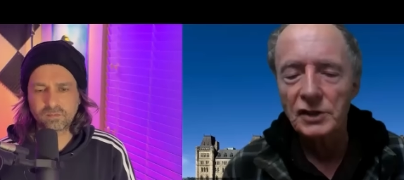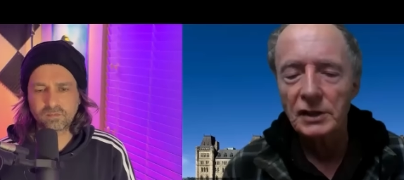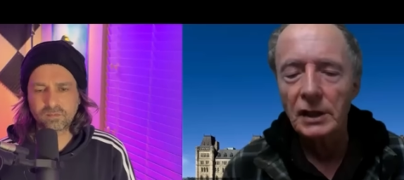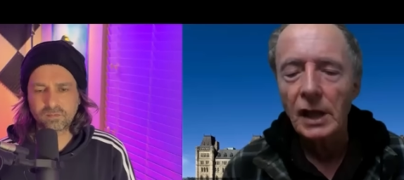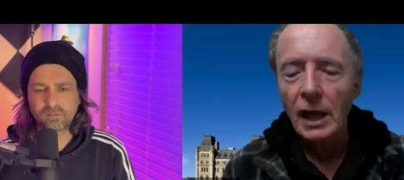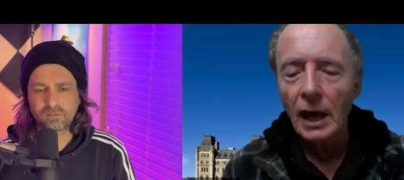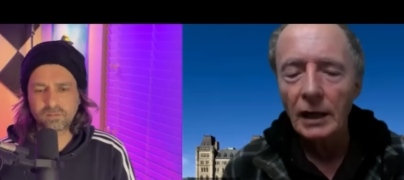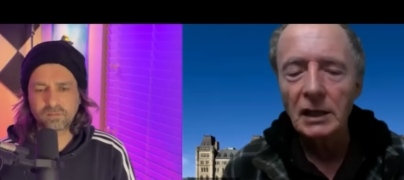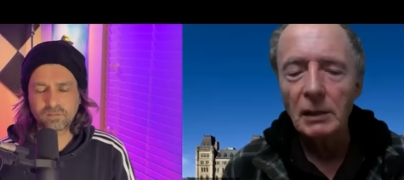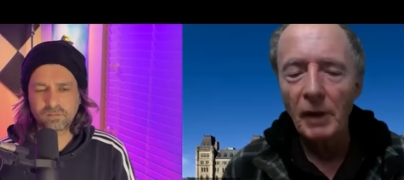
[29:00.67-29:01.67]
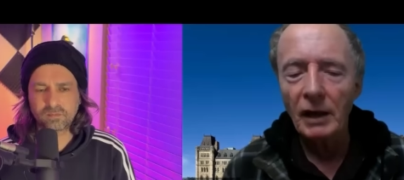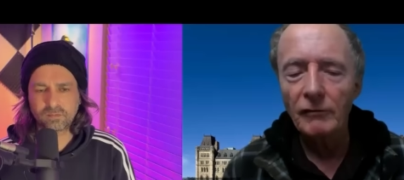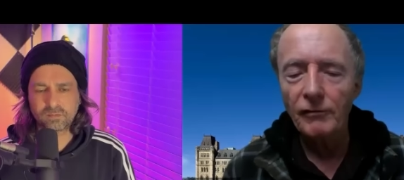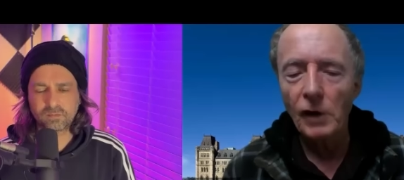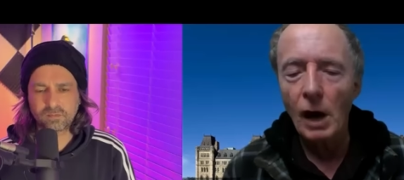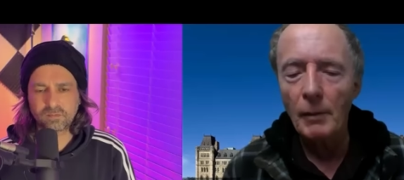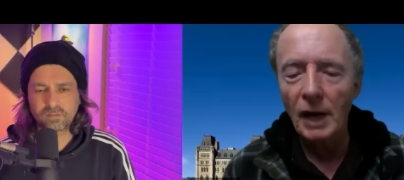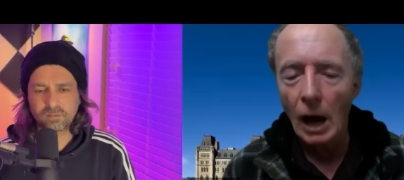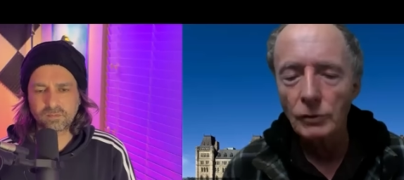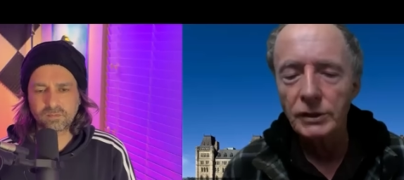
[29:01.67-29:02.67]
Speaker 1: there's an an independent
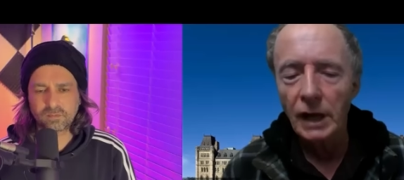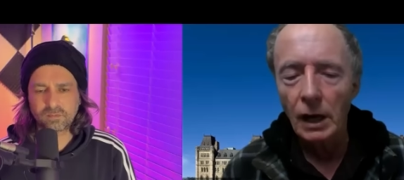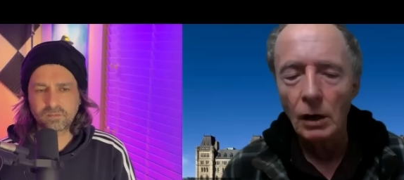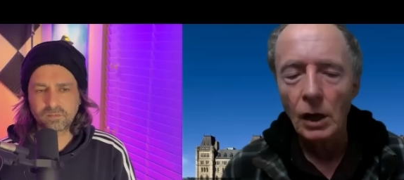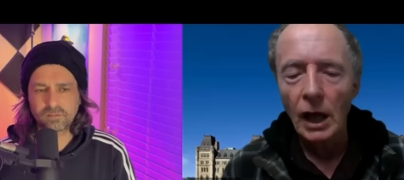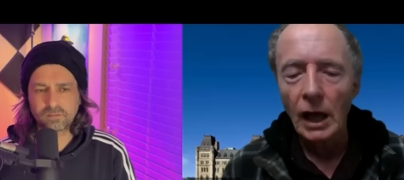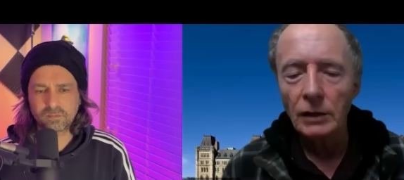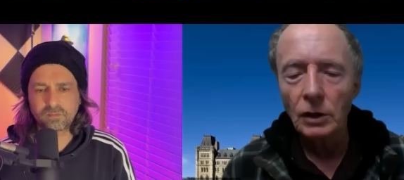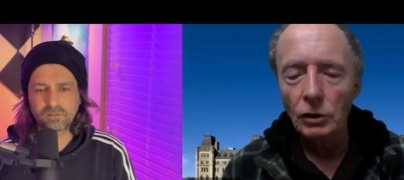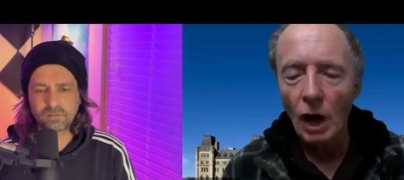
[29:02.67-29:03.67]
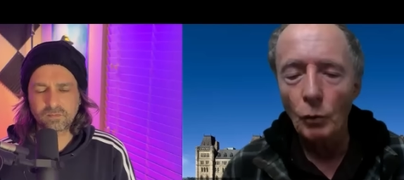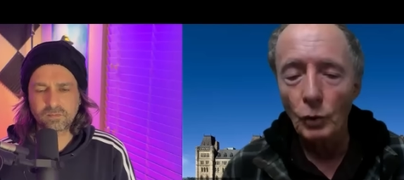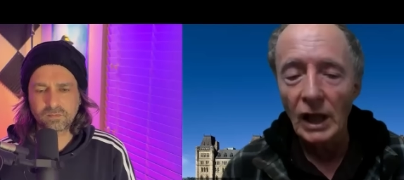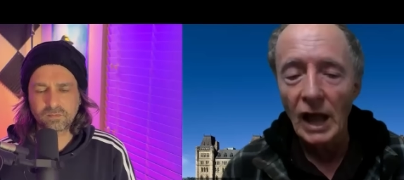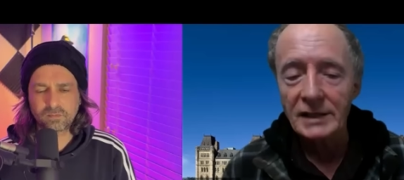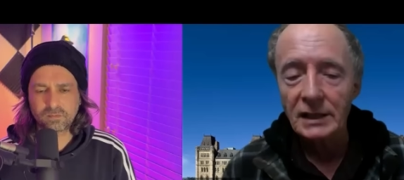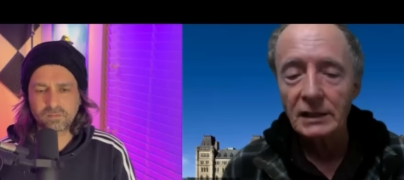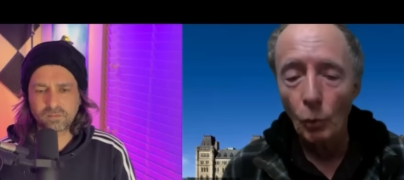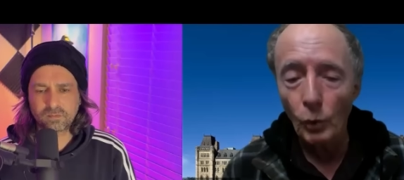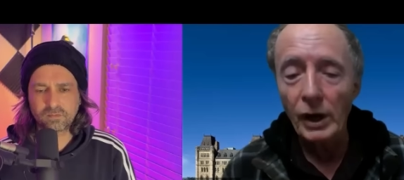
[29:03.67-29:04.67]
phenomena out there, and not realizing
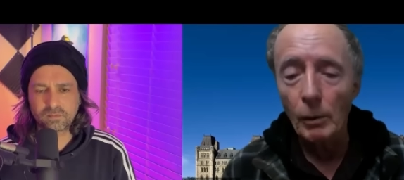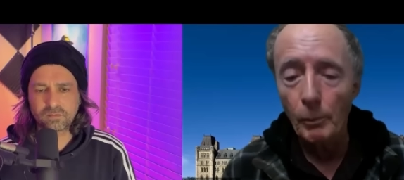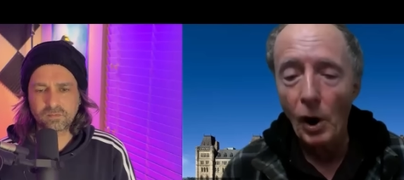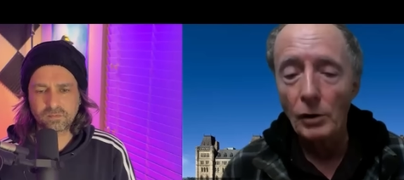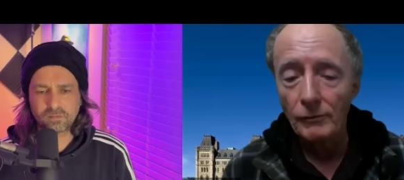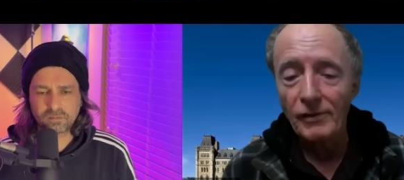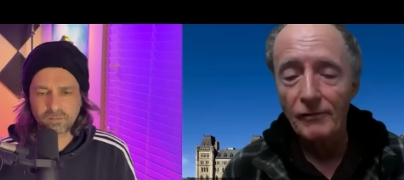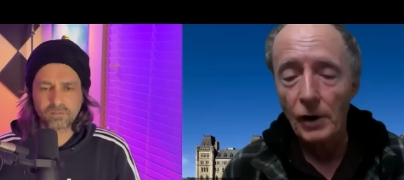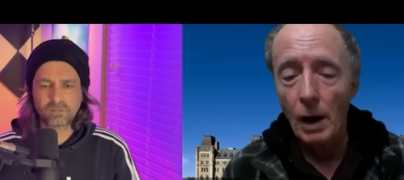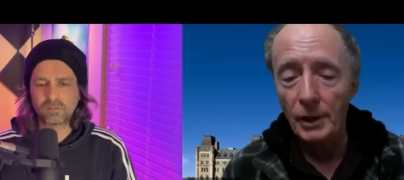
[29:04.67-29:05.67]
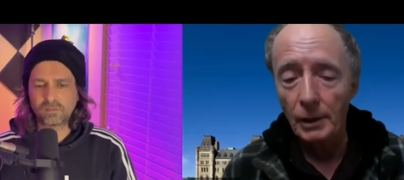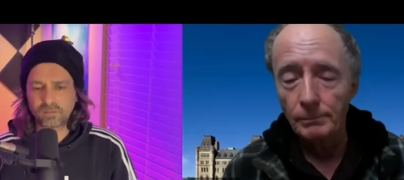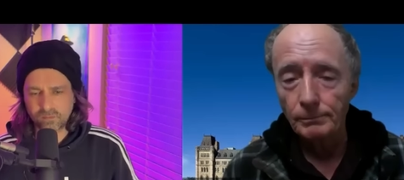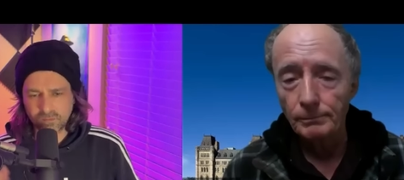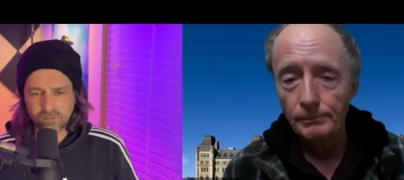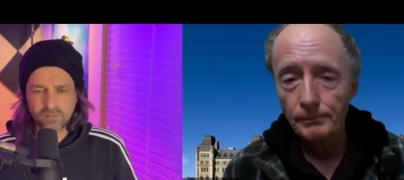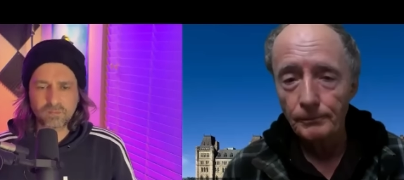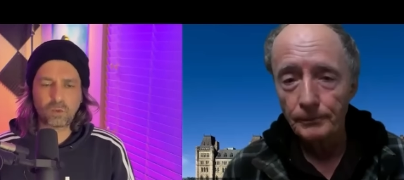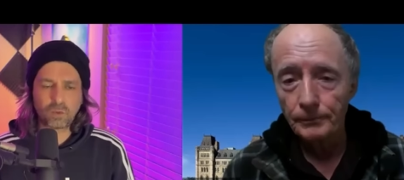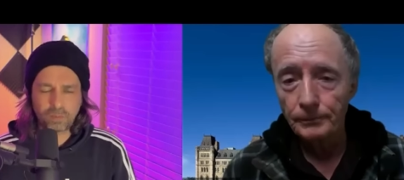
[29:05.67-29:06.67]
that we're part of the phenomenon.
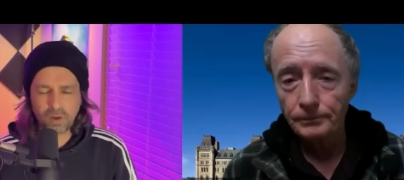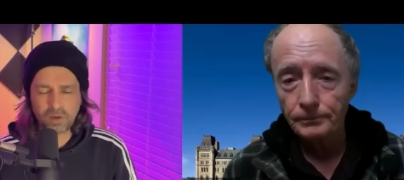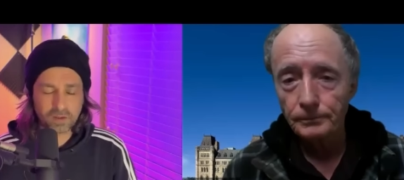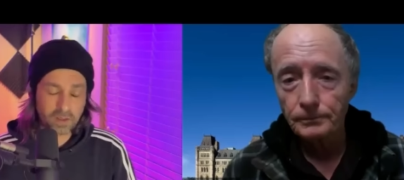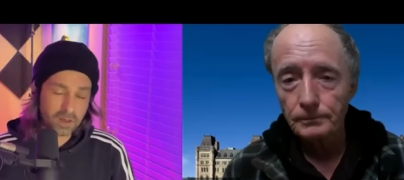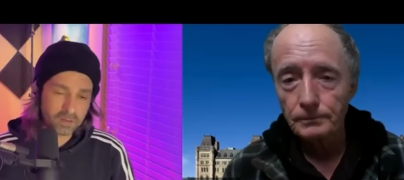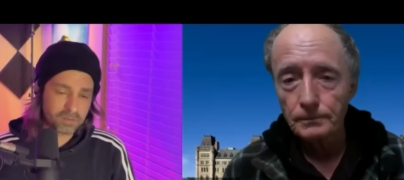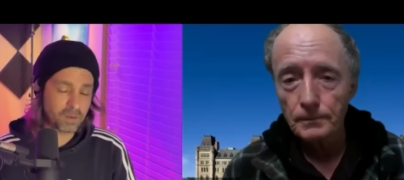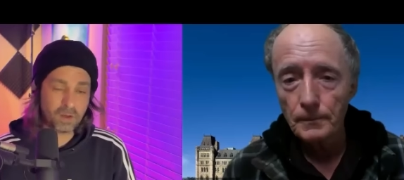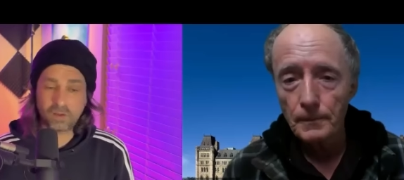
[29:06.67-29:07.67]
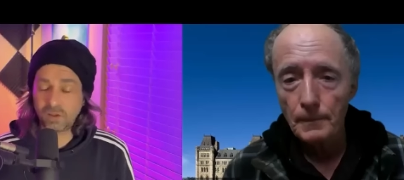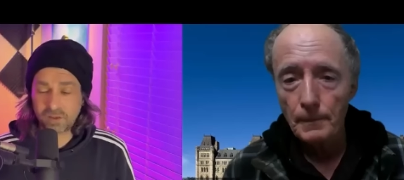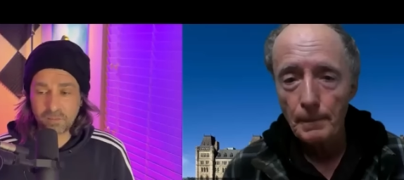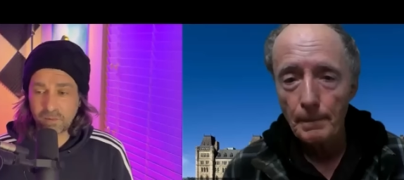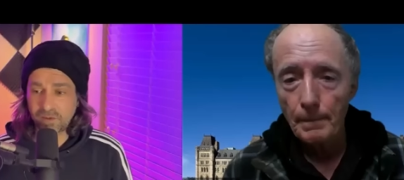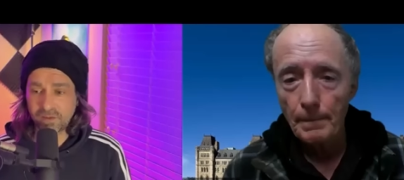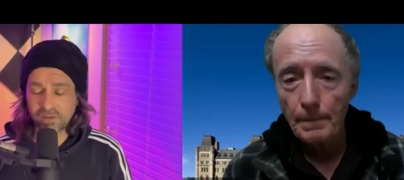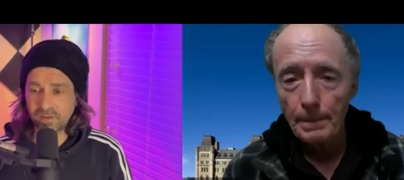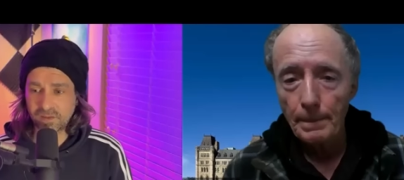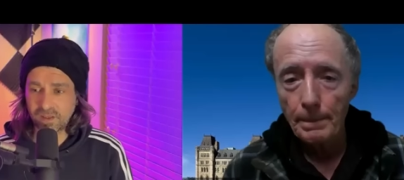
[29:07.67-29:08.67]
Speaker 2: We're part of the yeah. Well, look, that brings us
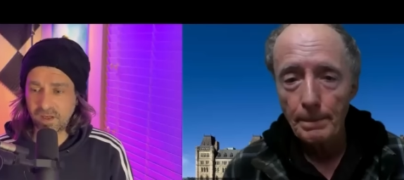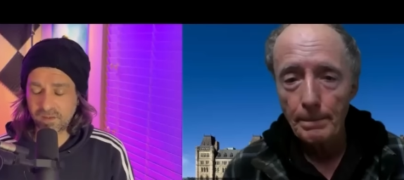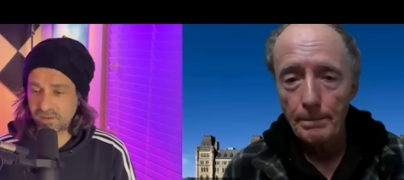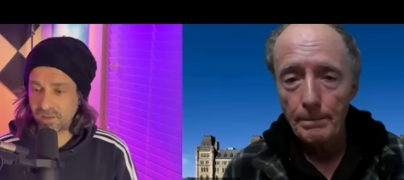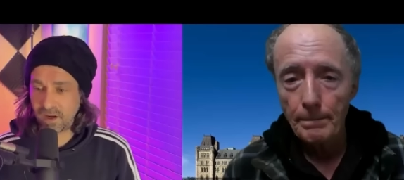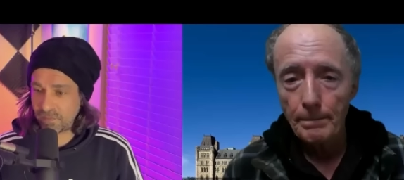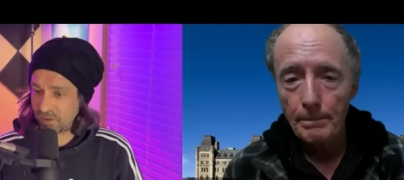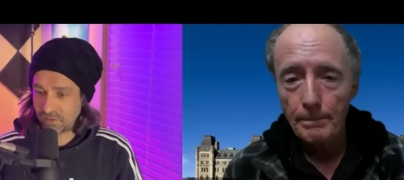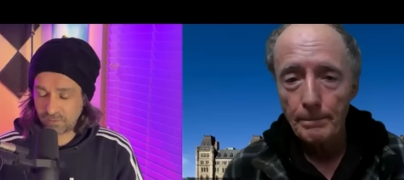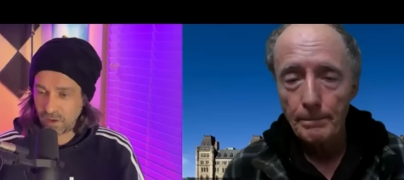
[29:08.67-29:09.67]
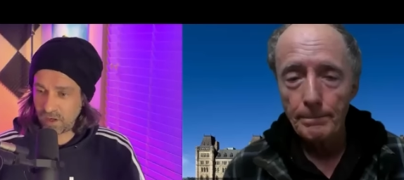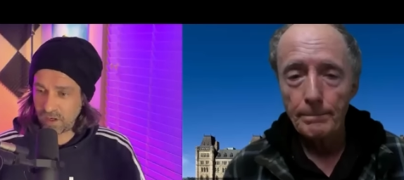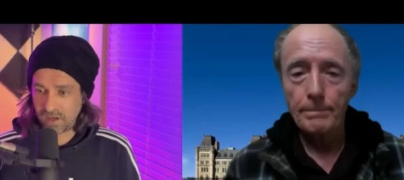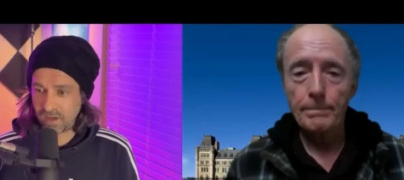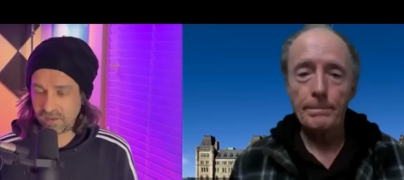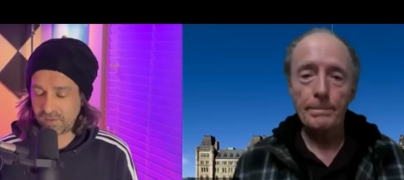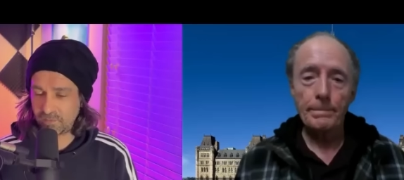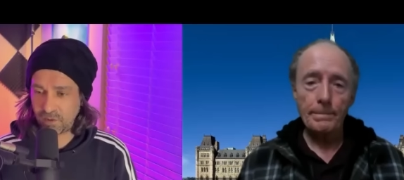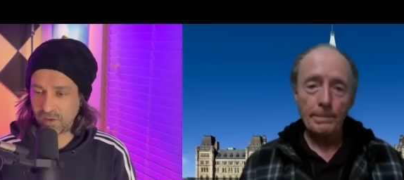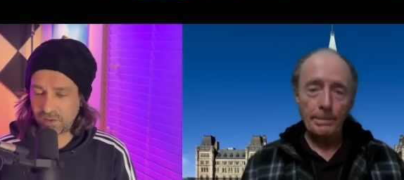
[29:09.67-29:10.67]
to the ne- the topic of why I
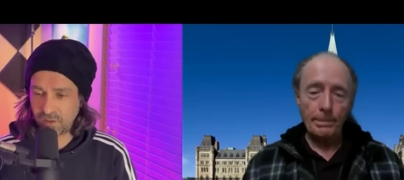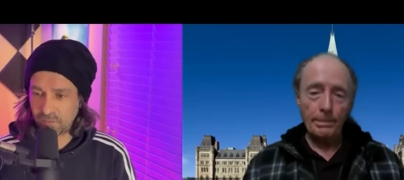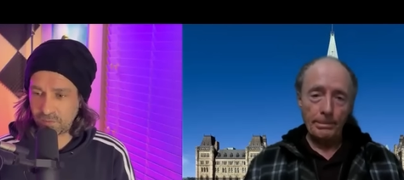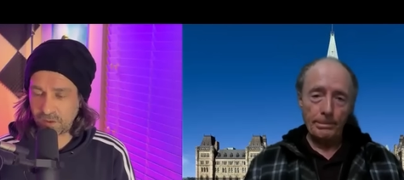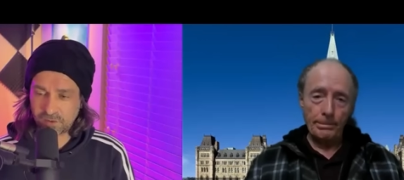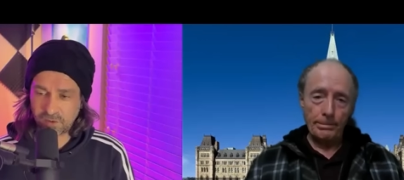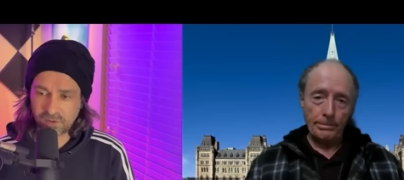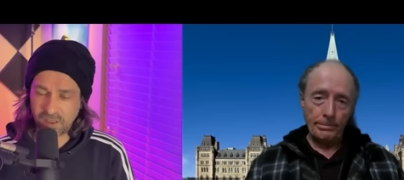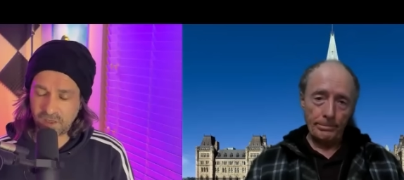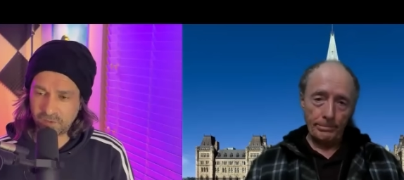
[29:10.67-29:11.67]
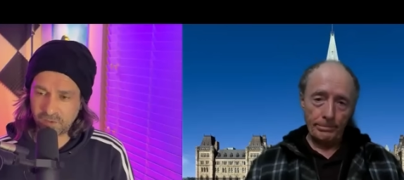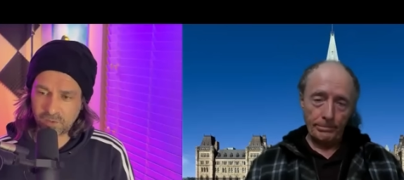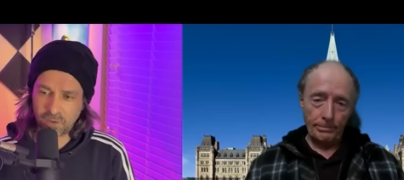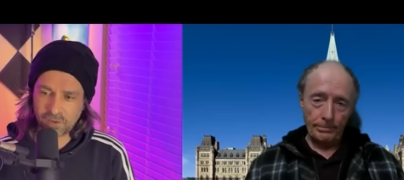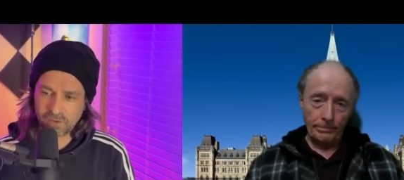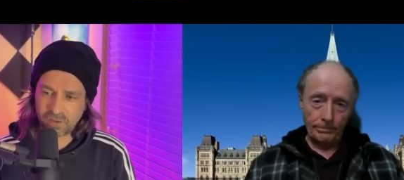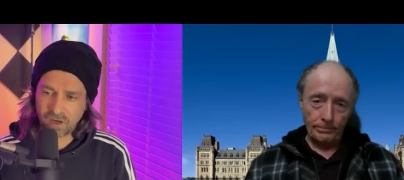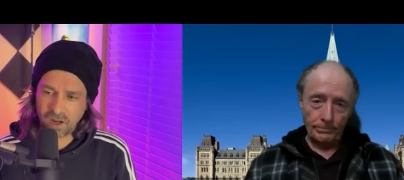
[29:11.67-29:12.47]
brought you know brought us all together and the questions that I